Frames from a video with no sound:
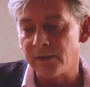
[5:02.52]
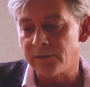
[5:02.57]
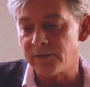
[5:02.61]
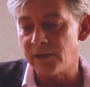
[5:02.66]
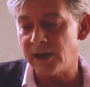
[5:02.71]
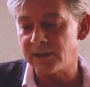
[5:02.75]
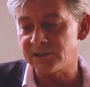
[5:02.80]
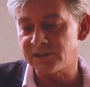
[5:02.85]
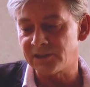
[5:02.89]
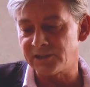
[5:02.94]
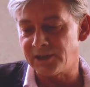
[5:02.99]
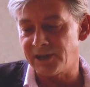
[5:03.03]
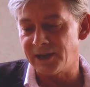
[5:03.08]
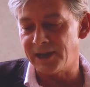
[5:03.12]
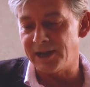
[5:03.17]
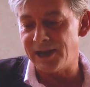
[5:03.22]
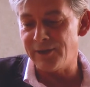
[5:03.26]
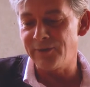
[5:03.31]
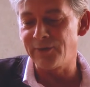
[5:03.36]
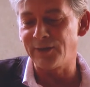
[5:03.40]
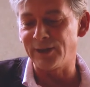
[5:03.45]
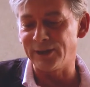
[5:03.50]
that
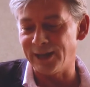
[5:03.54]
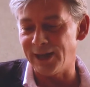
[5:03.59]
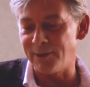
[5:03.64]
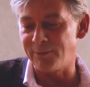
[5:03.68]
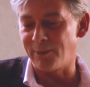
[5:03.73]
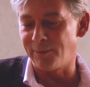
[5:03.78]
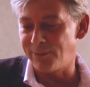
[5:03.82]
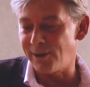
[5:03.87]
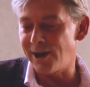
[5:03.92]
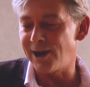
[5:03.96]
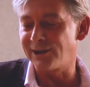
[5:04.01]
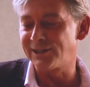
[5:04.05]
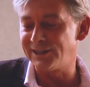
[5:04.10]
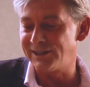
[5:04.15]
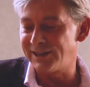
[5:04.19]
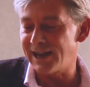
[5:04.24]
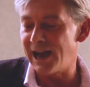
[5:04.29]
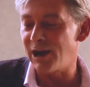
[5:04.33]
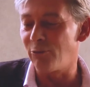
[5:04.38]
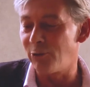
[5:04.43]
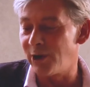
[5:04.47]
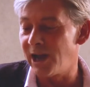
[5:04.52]
in the Labour Party
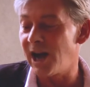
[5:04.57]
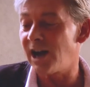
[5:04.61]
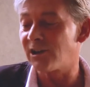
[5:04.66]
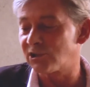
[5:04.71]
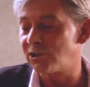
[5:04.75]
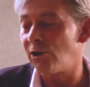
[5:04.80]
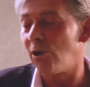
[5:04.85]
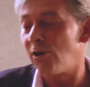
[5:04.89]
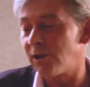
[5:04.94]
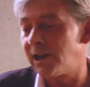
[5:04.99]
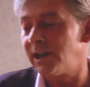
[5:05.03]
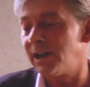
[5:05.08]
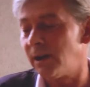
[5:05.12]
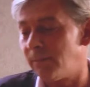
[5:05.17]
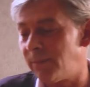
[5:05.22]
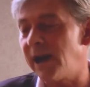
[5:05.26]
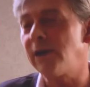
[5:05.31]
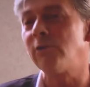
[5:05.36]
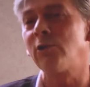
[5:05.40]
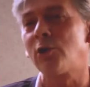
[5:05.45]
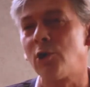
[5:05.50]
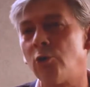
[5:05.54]
now we are talking
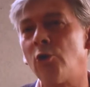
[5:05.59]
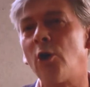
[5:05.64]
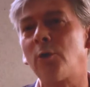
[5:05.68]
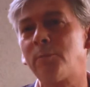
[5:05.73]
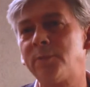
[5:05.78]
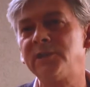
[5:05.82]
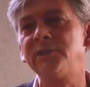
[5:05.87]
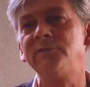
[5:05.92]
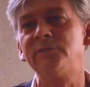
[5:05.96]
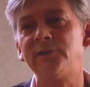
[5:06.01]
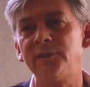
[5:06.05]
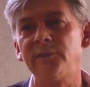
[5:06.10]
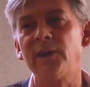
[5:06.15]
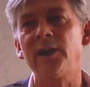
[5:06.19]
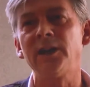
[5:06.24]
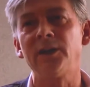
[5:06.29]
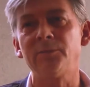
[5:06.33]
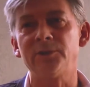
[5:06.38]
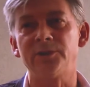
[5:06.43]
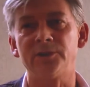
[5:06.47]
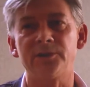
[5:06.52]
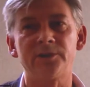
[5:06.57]
about cooperative
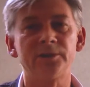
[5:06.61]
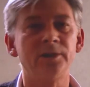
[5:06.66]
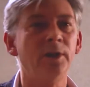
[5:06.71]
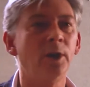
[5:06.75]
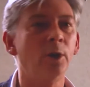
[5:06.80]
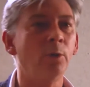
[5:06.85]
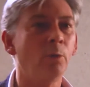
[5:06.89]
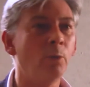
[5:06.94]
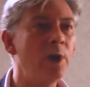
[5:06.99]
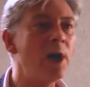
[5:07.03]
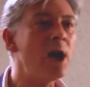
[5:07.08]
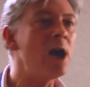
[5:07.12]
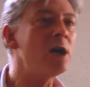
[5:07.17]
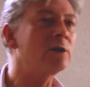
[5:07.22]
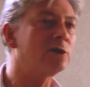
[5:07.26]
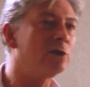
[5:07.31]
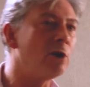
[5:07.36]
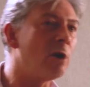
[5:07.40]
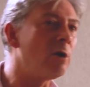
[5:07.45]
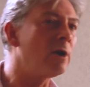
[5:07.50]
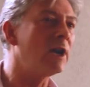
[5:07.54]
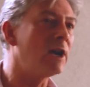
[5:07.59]
development, we are
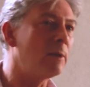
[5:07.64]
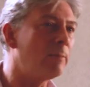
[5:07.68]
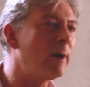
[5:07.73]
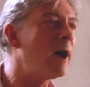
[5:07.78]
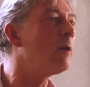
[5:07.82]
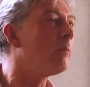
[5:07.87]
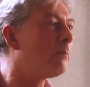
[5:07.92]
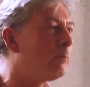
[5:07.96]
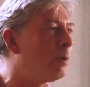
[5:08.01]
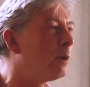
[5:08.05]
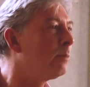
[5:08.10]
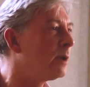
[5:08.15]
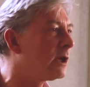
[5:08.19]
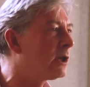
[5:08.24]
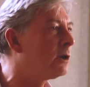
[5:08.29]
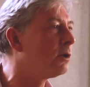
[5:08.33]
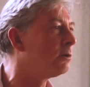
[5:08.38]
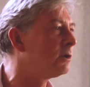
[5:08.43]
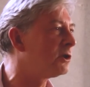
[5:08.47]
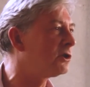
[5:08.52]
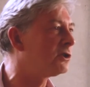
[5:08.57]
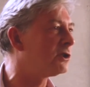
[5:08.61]
talking about public
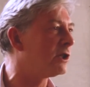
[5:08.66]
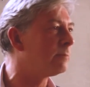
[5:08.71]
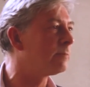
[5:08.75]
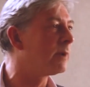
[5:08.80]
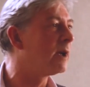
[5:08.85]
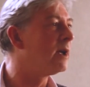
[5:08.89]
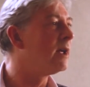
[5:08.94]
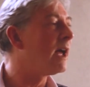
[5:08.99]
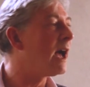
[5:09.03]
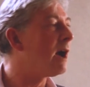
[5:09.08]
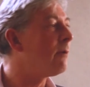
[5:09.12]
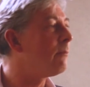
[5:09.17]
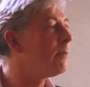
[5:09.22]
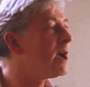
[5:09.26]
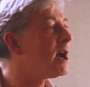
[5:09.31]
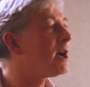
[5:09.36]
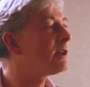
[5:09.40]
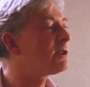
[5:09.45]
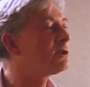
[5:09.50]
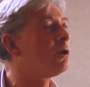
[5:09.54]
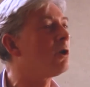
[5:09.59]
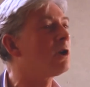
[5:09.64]
ownership, and we
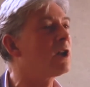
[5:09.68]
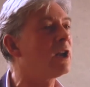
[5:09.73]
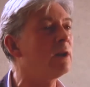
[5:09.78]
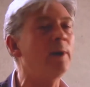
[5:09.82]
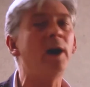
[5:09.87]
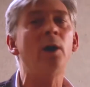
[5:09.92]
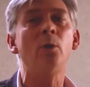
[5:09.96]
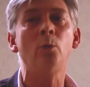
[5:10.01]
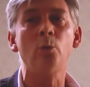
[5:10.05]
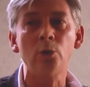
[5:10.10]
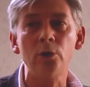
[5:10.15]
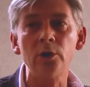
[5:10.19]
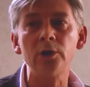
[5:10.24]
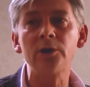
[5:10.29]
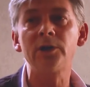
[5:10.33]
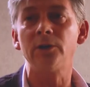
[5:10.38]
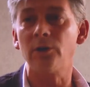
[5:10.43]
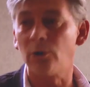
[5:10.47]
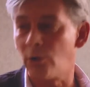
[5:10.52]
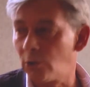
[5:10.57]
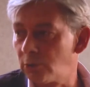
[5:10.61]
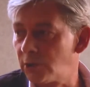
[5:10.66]
are talking about
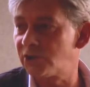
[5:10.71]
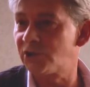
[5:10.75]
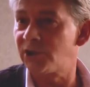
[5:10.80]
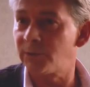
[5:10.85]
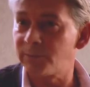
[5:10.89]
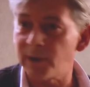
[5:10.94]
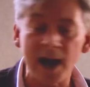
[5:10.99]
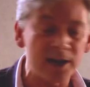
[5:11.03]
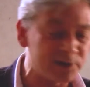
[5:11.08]
worker ownership